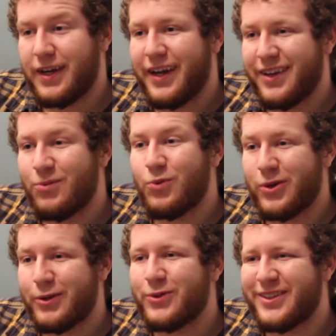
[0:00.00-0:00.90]
I can
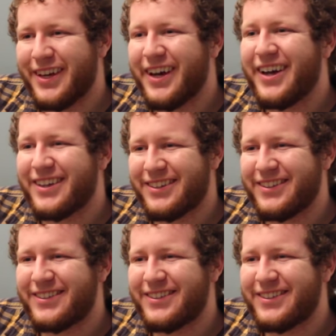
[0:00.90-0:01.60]
work with that.